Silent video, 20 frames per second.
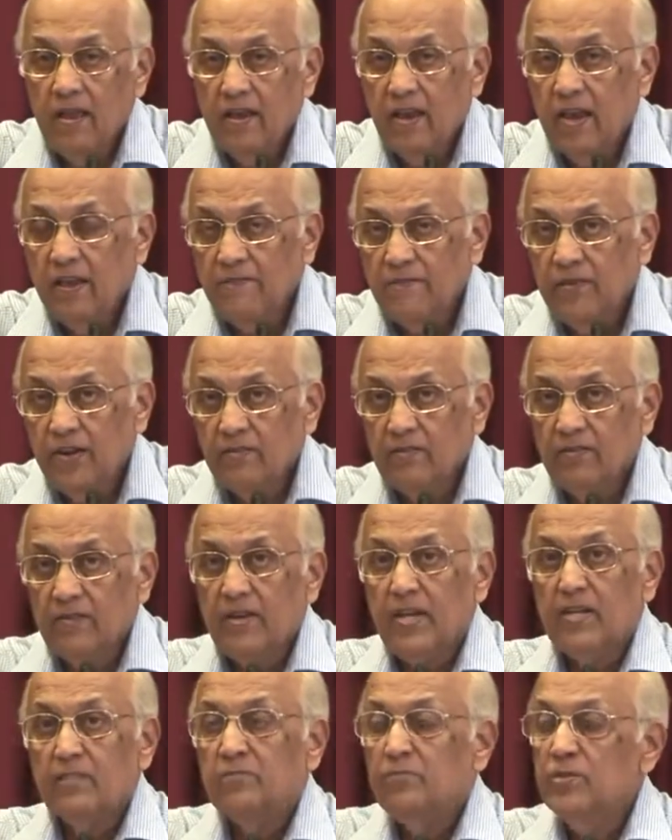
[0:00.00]
And I have found
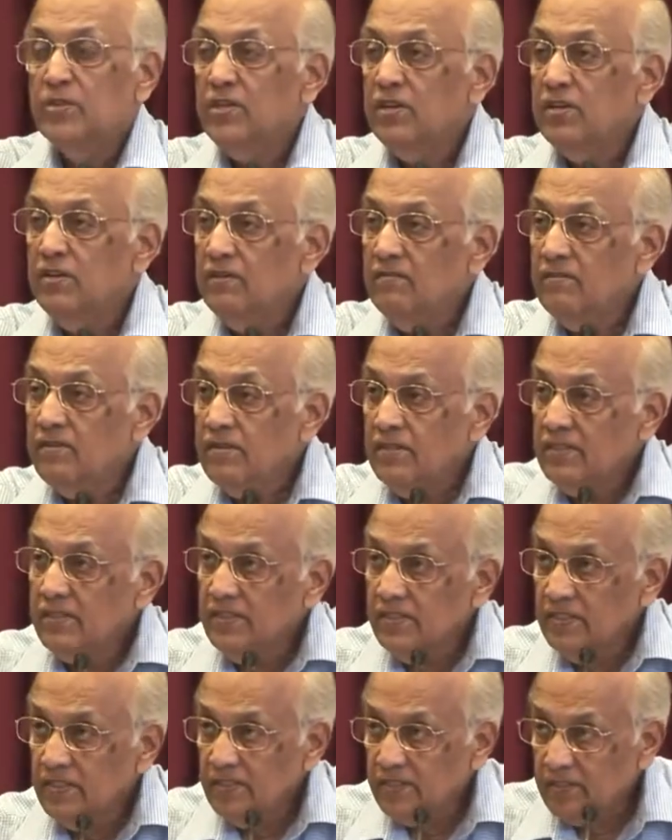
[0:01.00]
the vast majority of
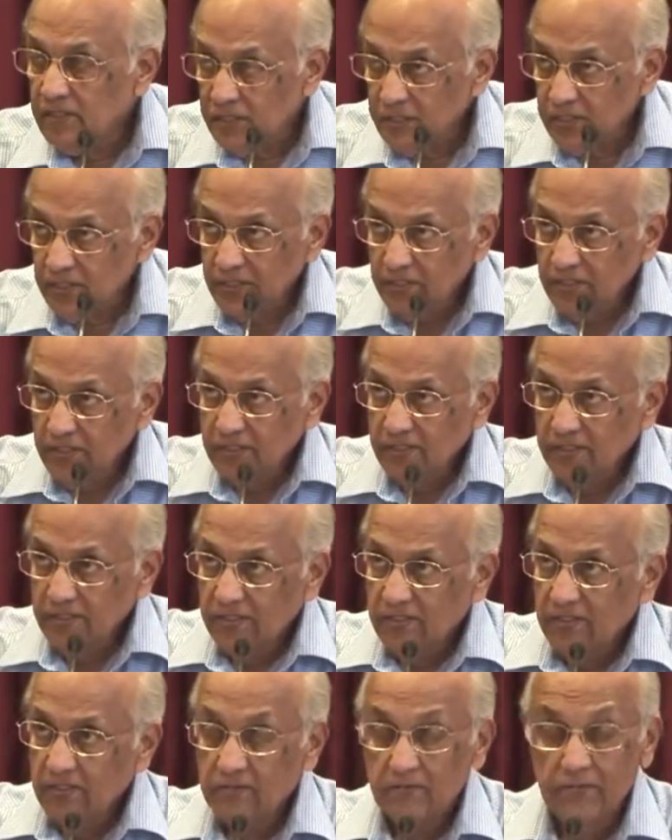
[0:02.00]
Christians,
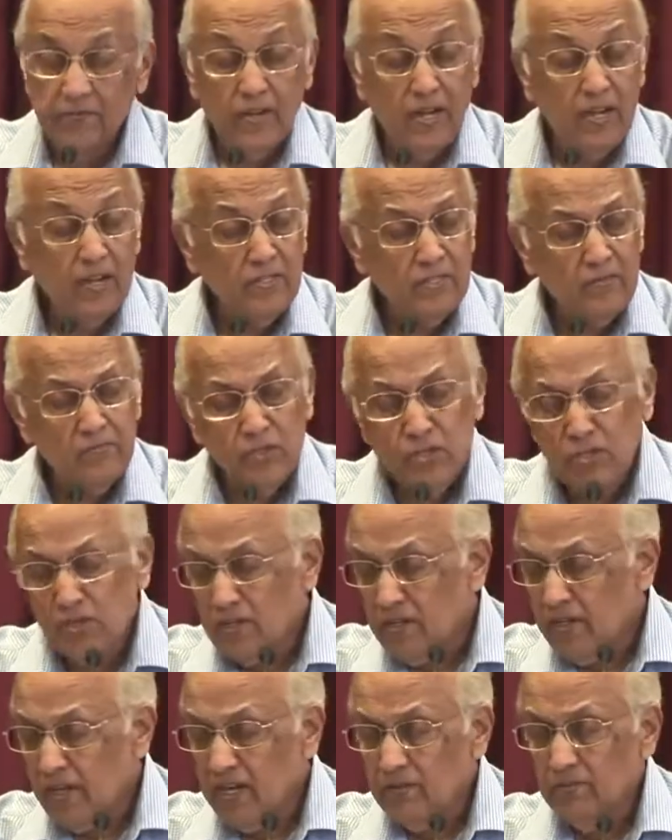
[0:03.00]
the vast
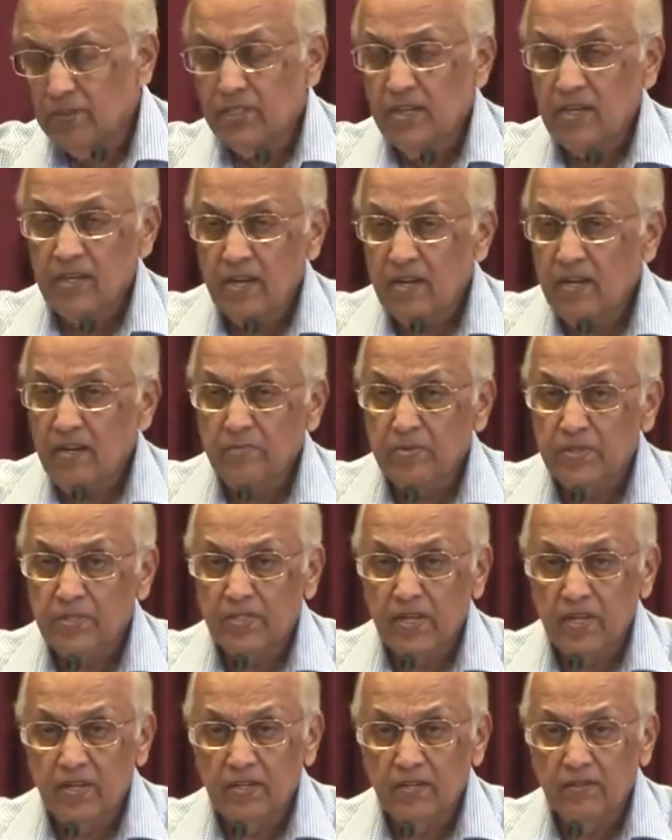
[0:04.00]
majority, I would say
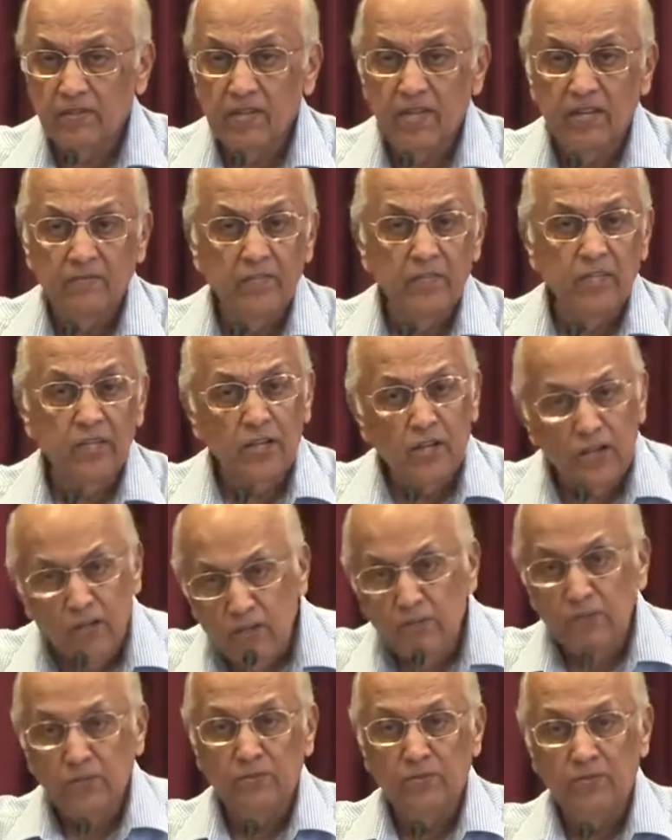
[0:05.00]
90%, don't have a
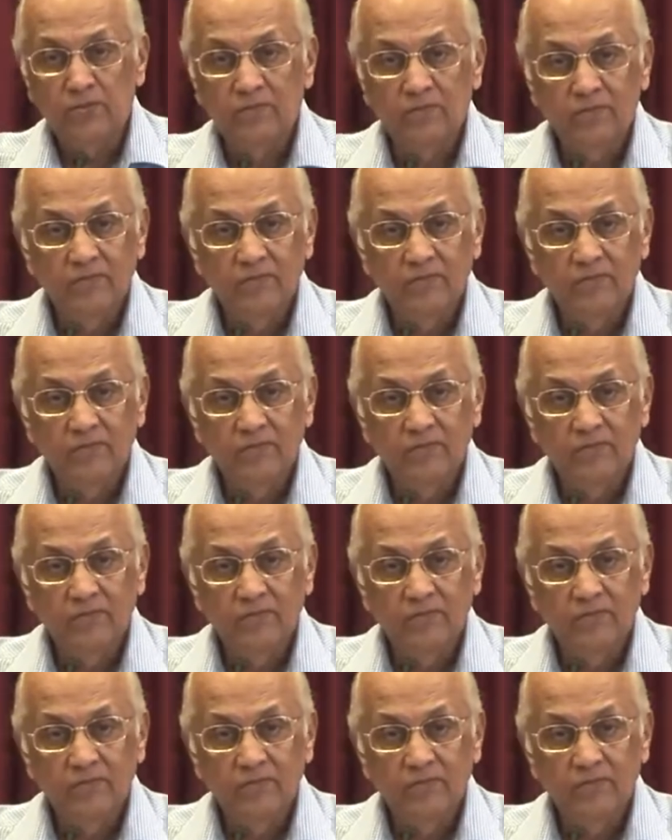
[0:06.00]
clue